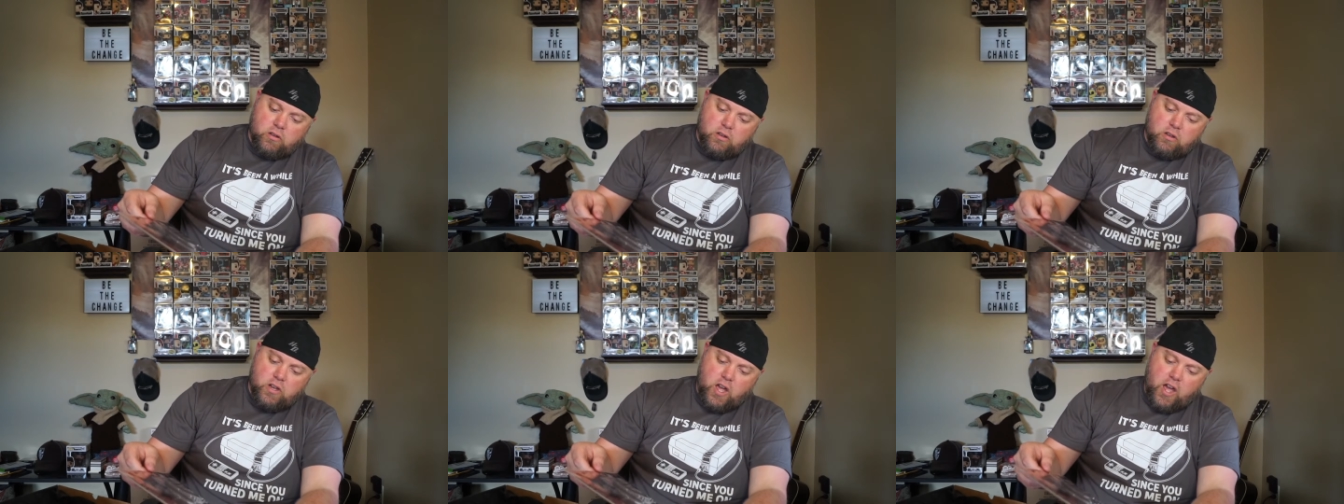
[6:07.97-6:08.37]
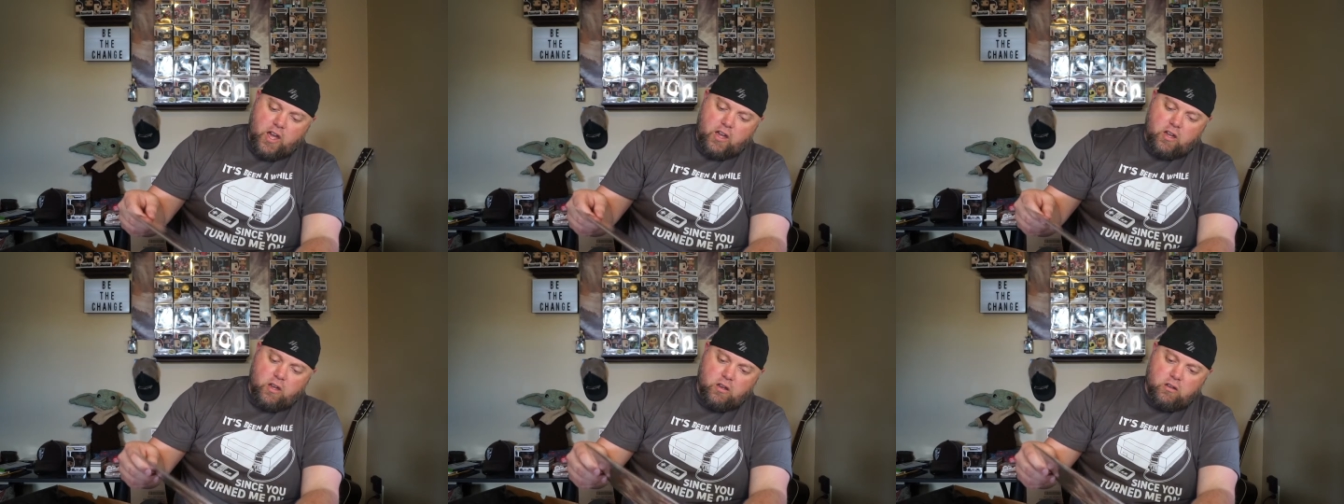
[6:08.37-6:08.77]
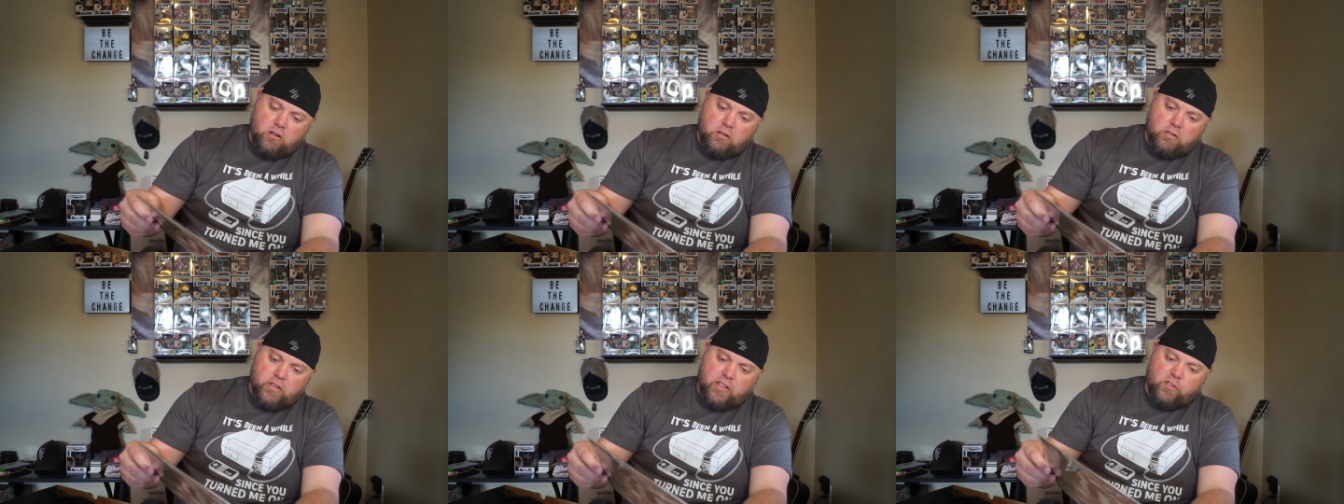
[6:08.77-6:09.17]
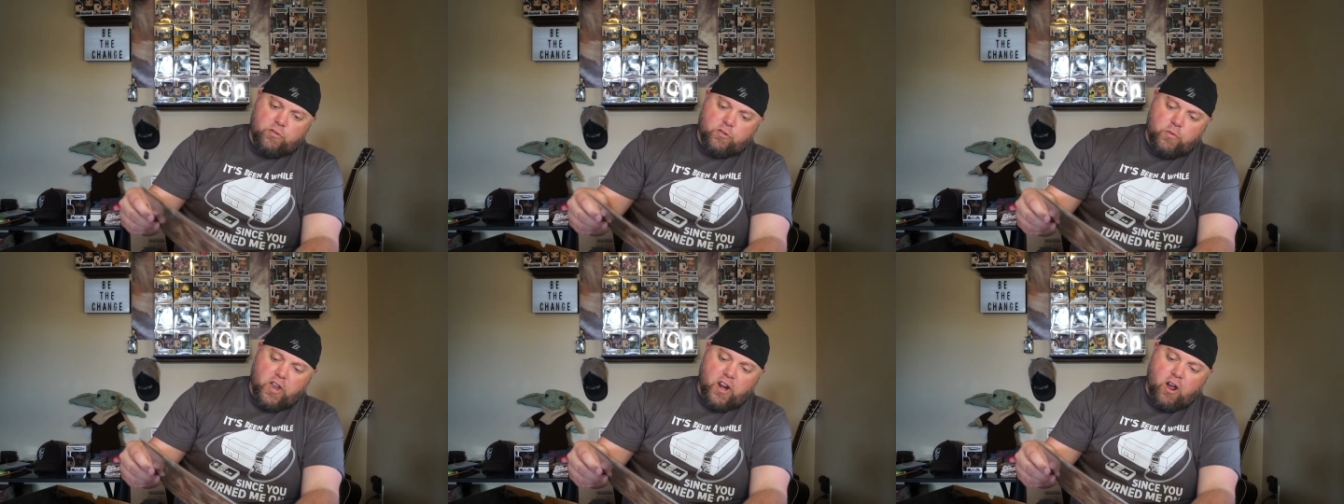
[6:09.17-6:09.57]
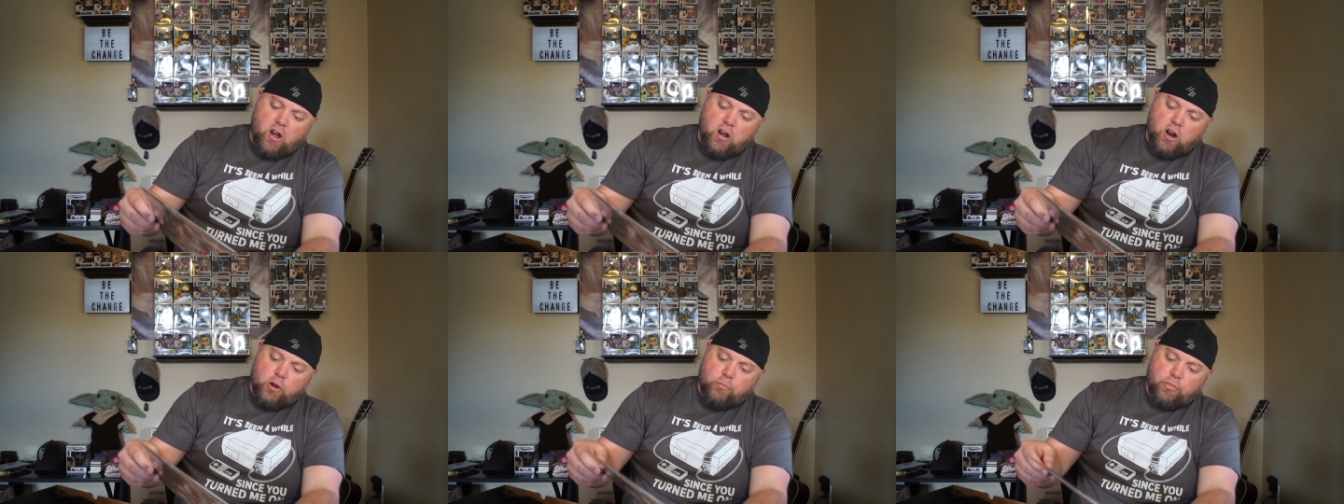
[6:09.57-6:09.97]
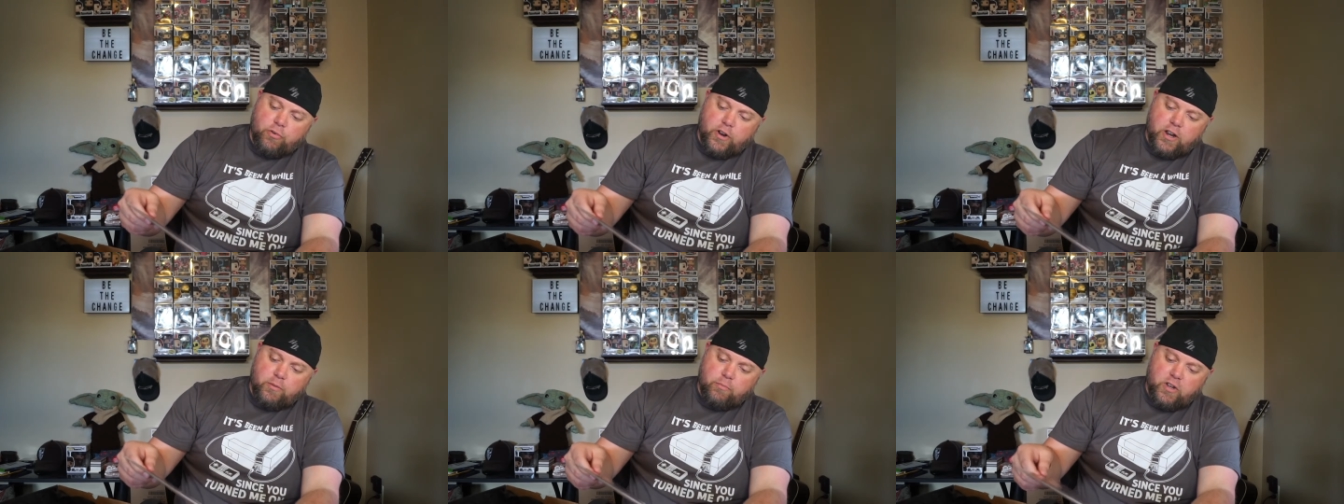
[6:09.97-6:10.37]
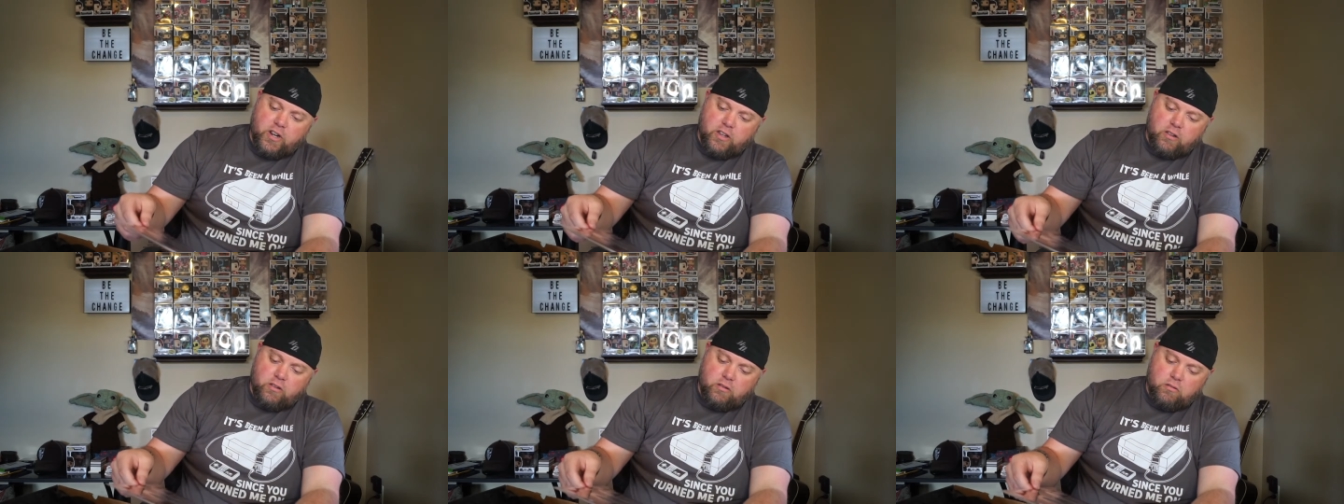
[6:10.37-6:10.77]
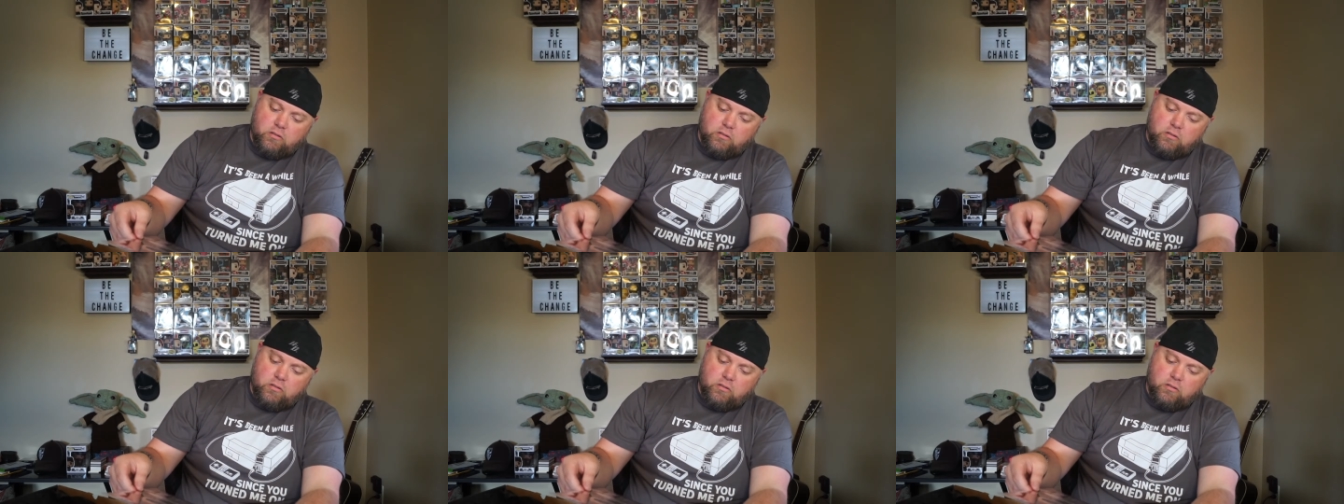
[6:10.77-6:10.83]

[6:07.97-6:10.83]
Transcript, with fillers: Okay. That's supposed to be an art print, but it...